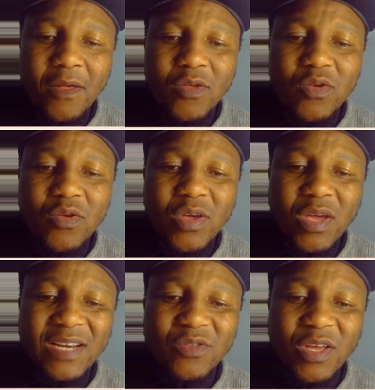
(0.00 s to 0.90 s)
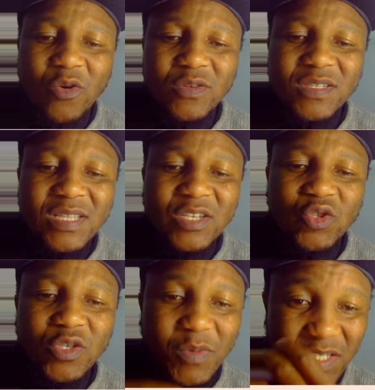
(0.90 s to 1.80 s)
You can even start with the cos. There's no
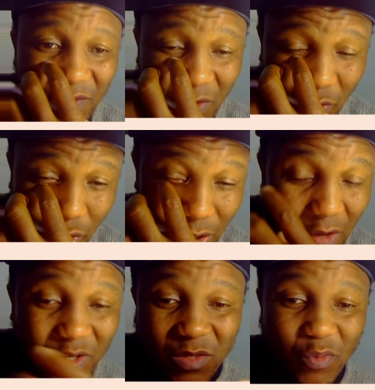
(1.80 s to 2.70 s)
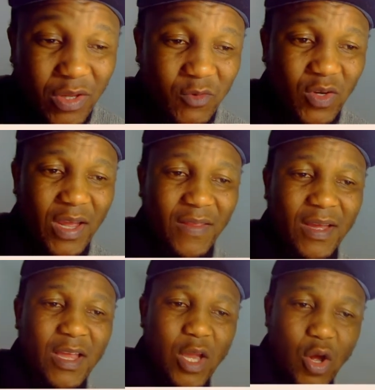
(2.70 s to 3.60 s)
specific rule here. You just put them together.
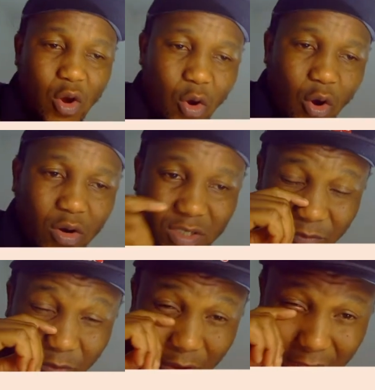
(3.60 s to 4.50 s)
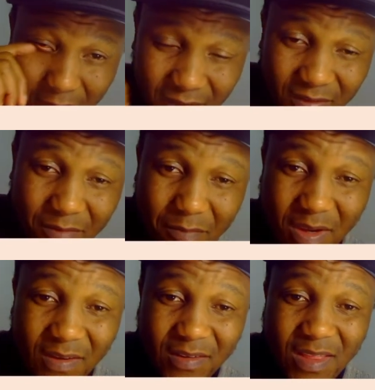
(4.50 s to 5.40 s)
Cot for x
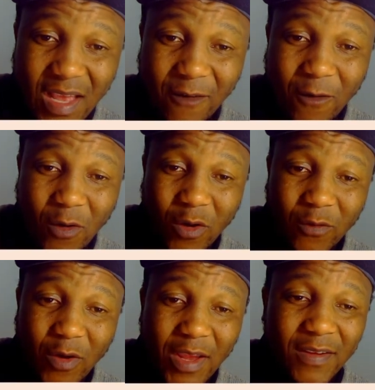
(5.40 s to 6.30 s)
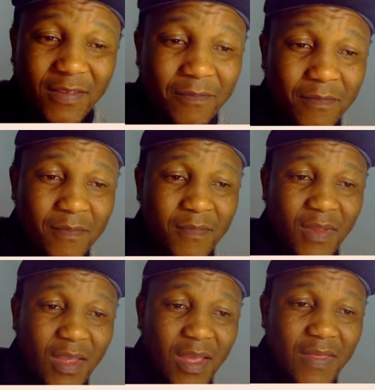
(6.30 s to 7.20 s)
means negative 4 cot for x,
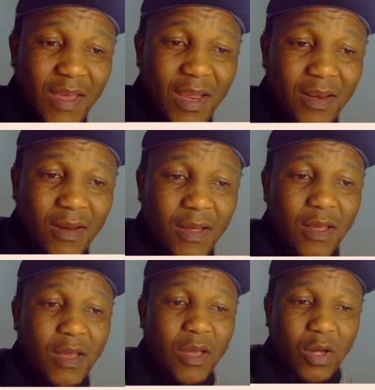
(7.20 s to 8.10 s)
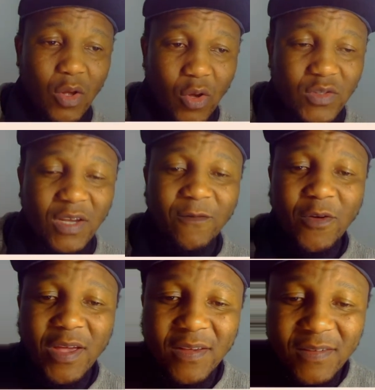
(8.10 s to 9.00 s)
and then cosec for
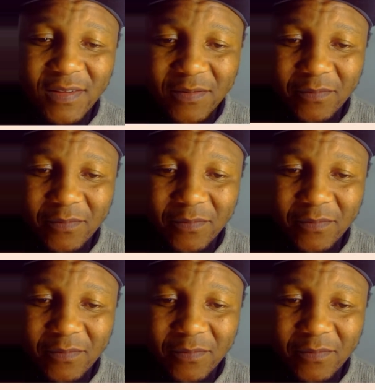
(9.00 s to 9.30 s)
x,